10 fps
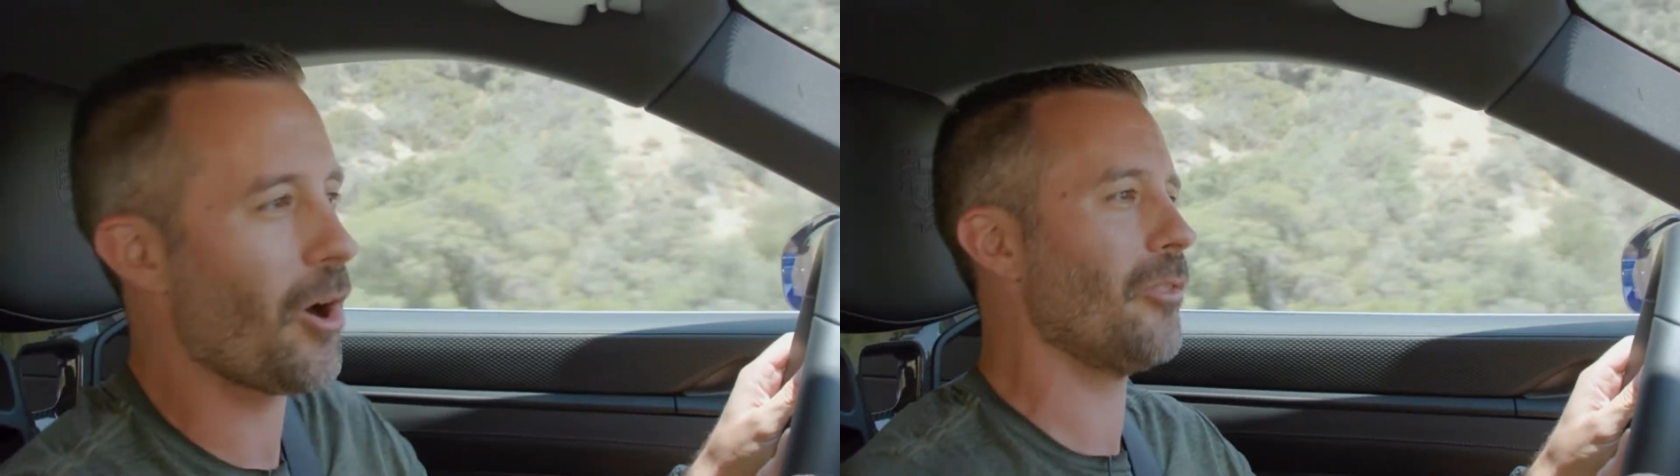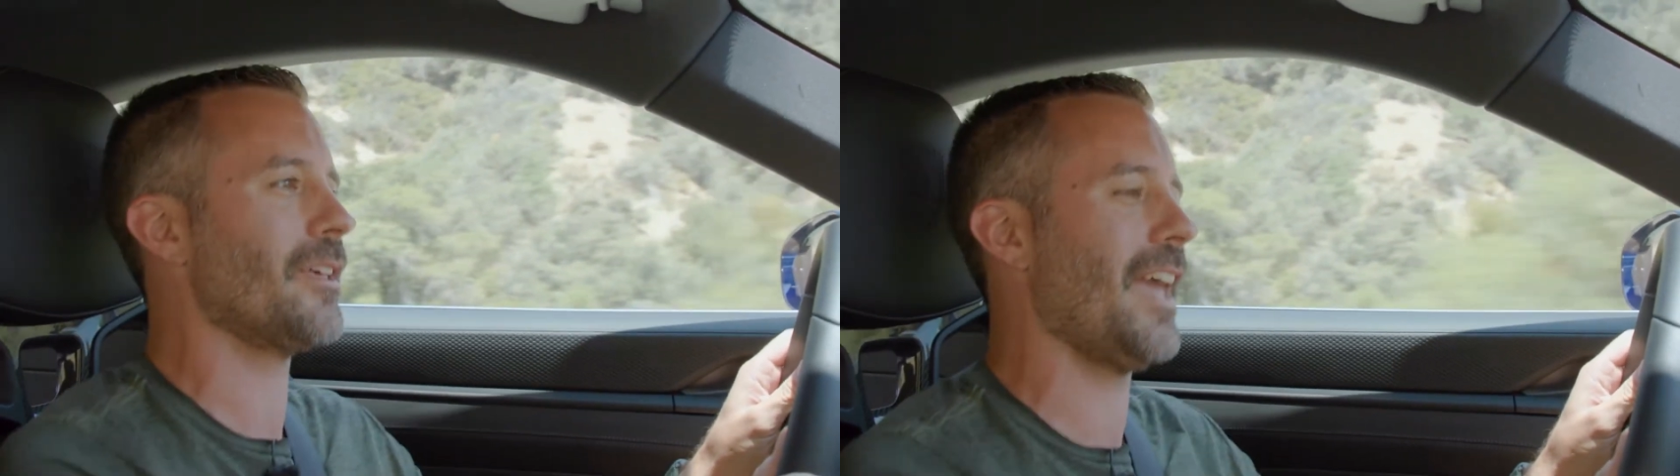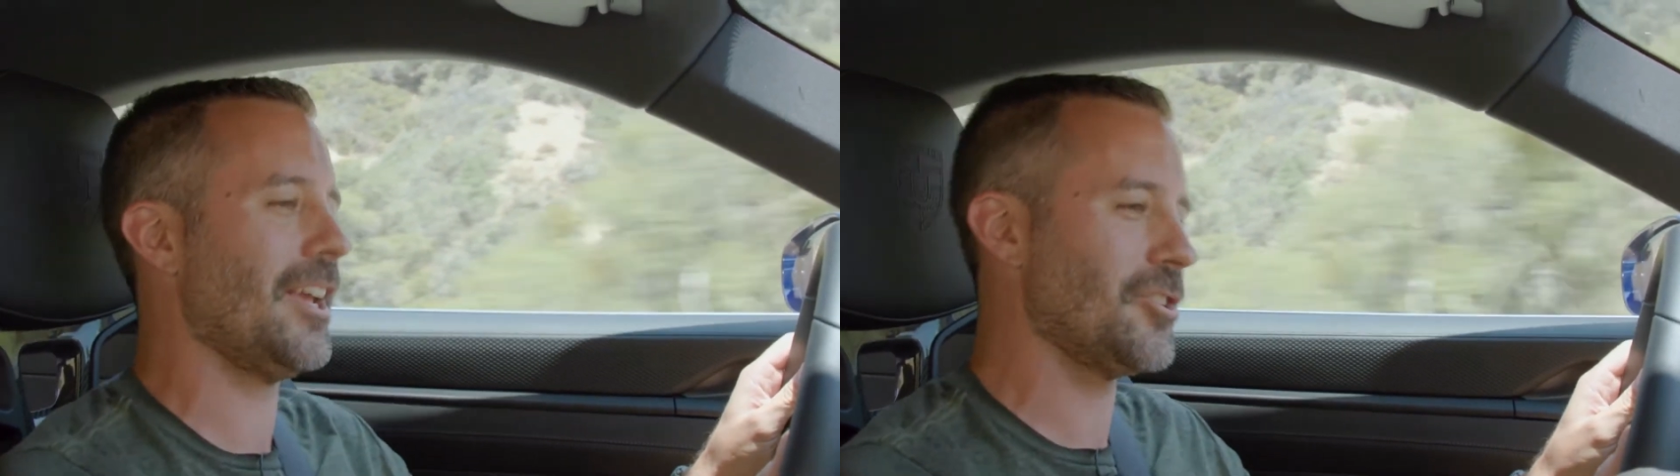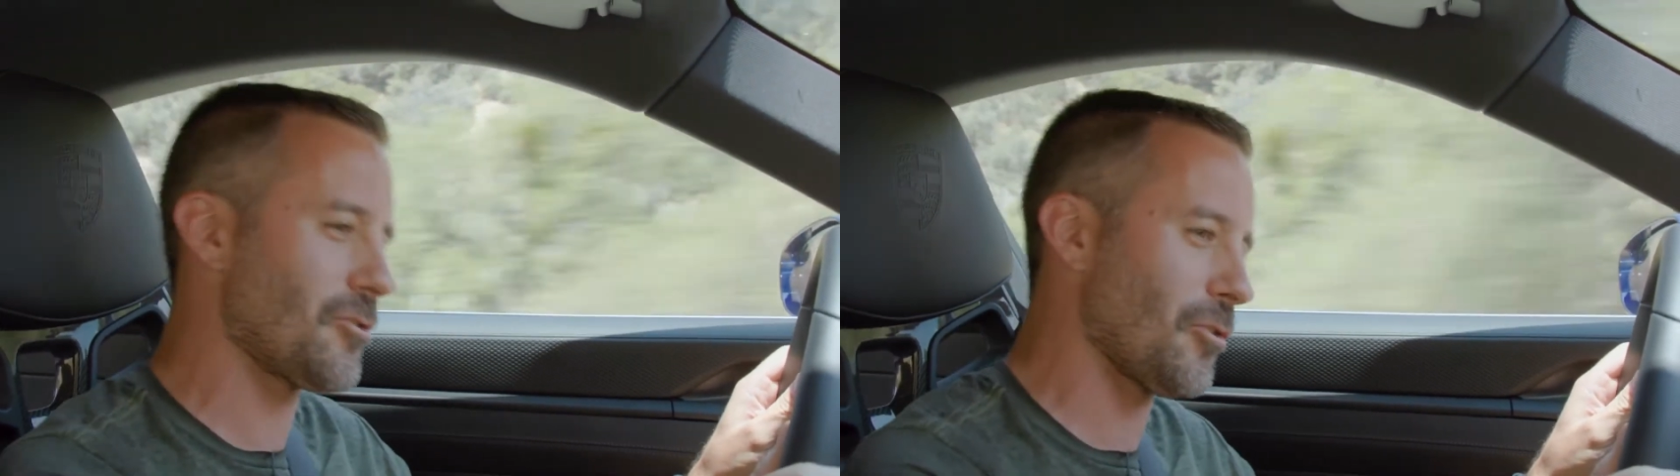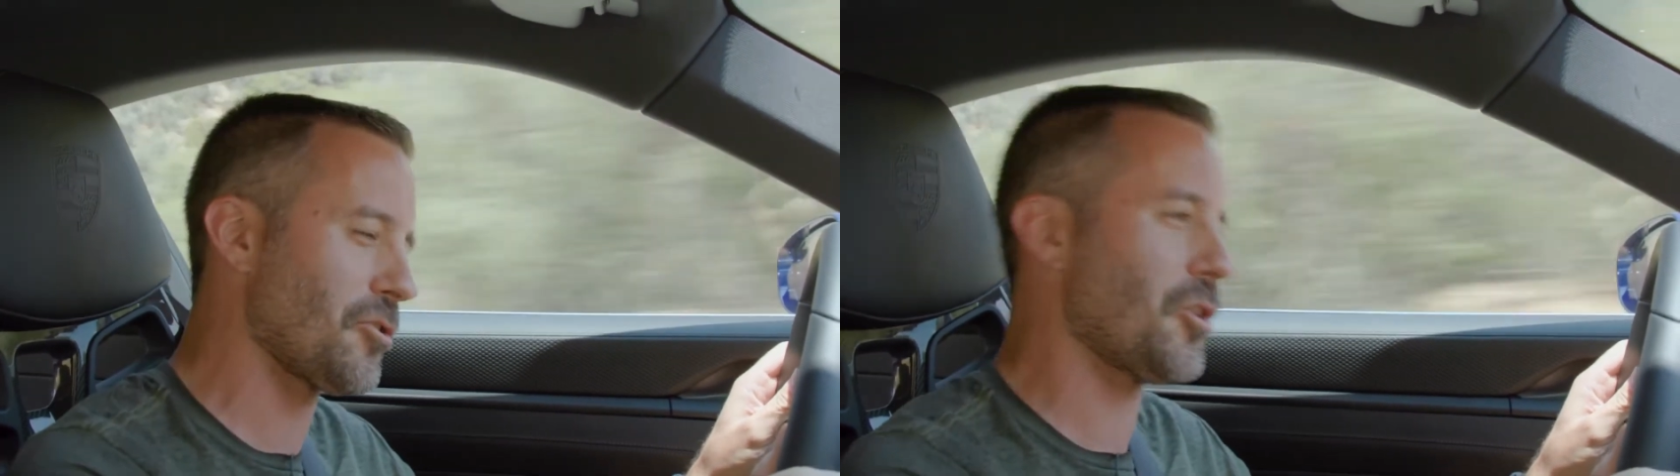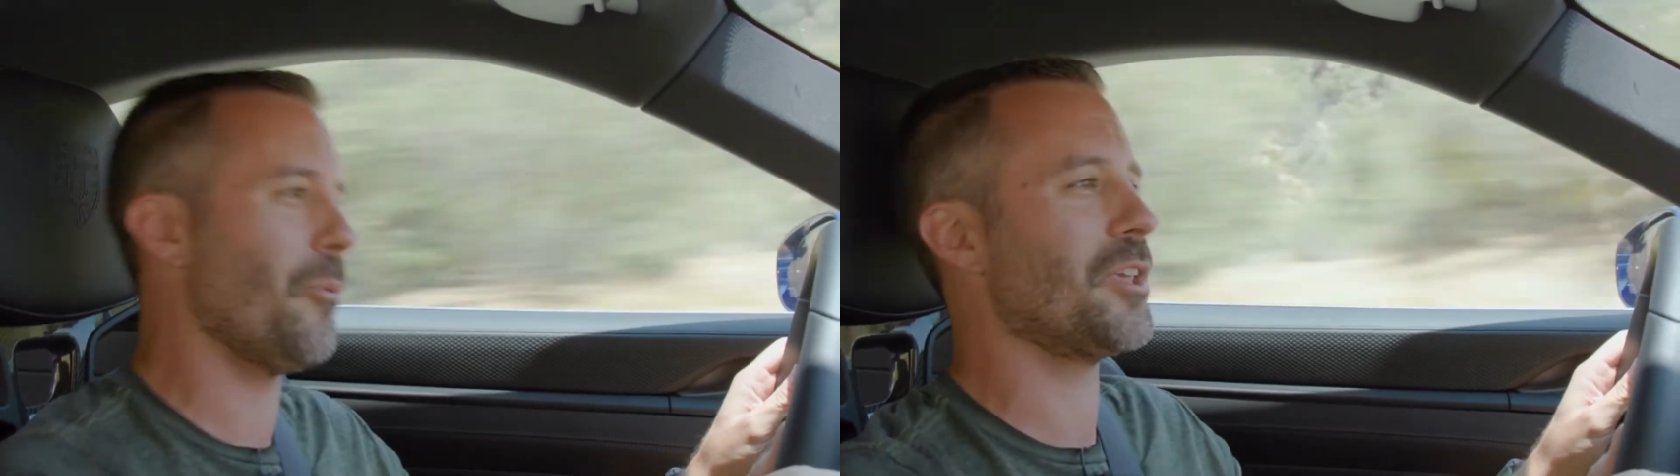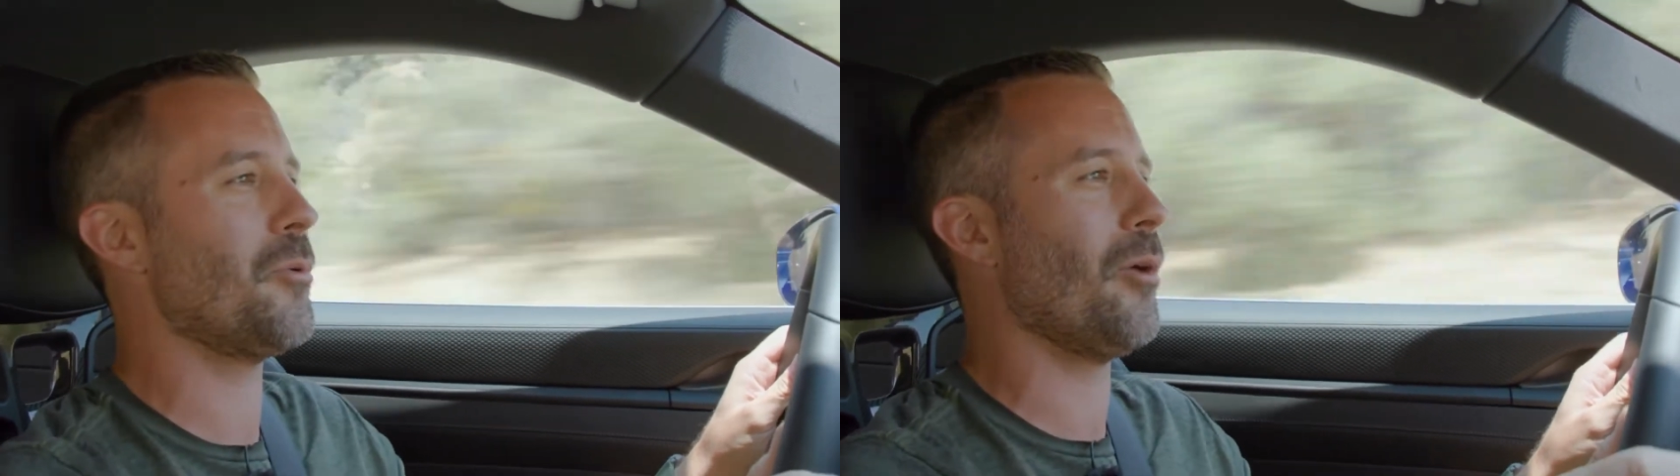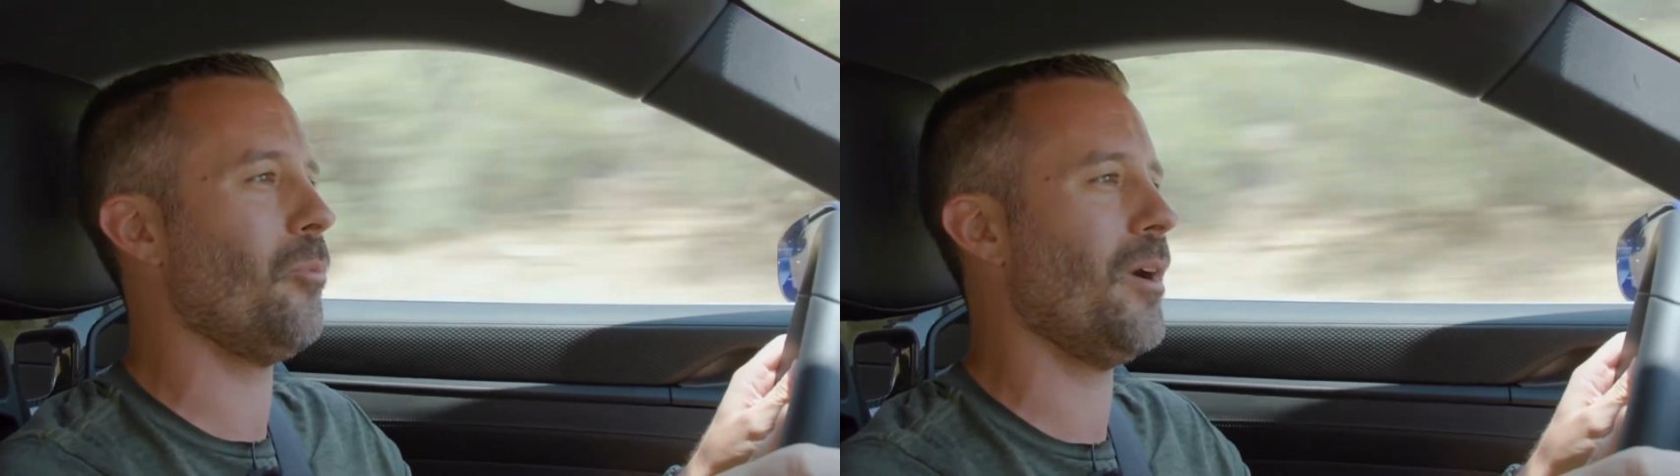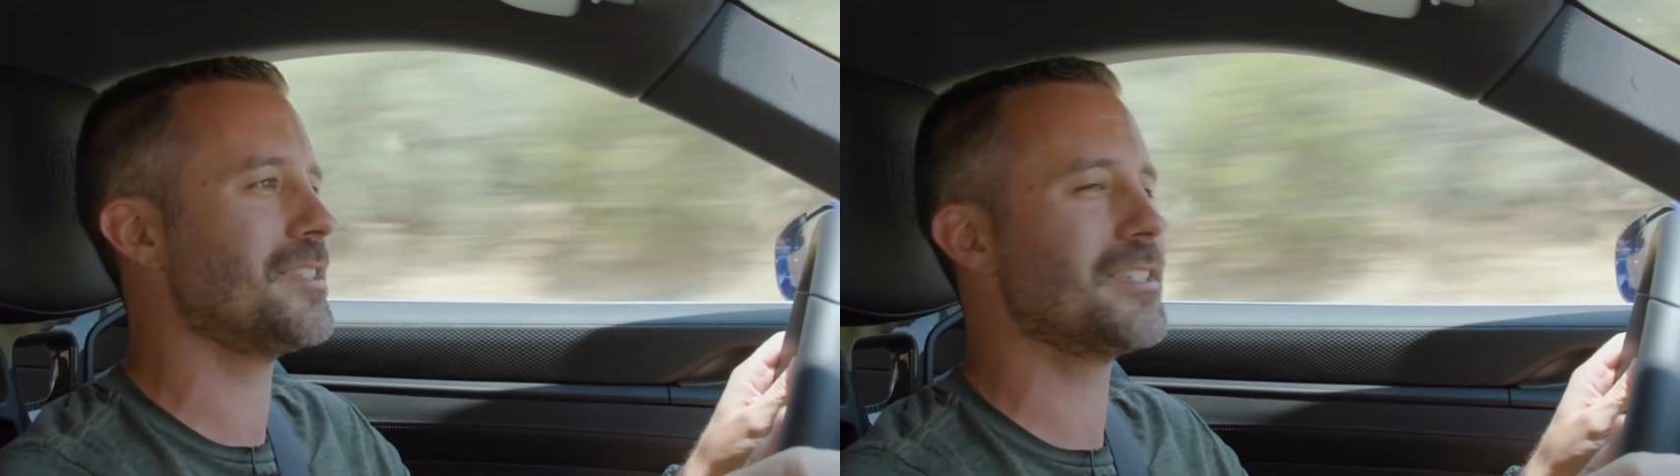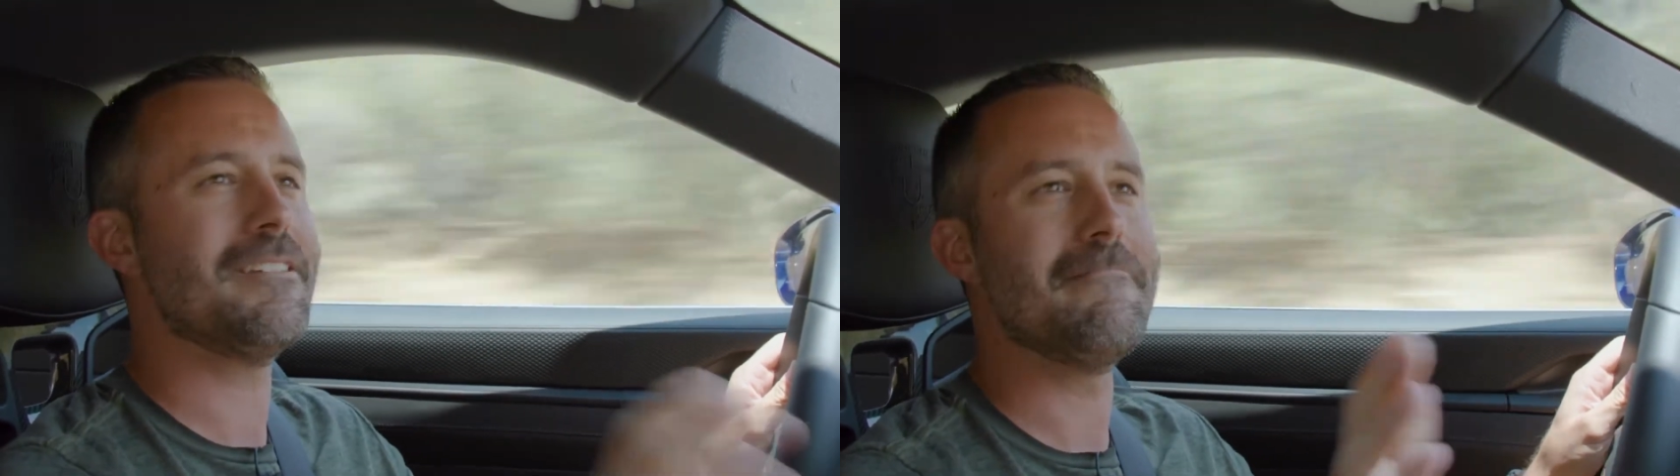all the gauges are showing you at once.